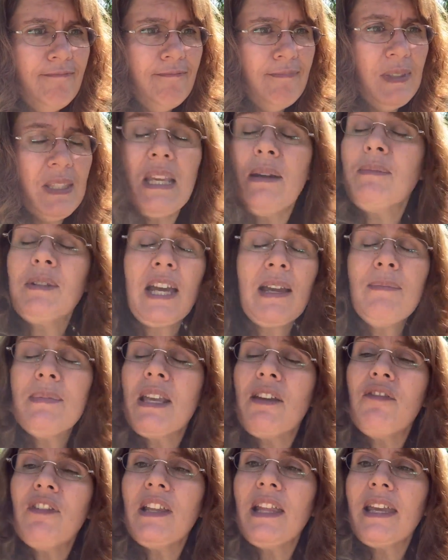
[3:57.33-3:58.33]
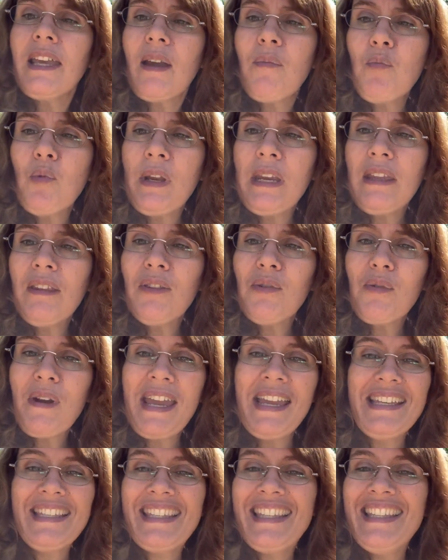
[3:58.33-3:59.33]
sometimes I feel like I'm winning the race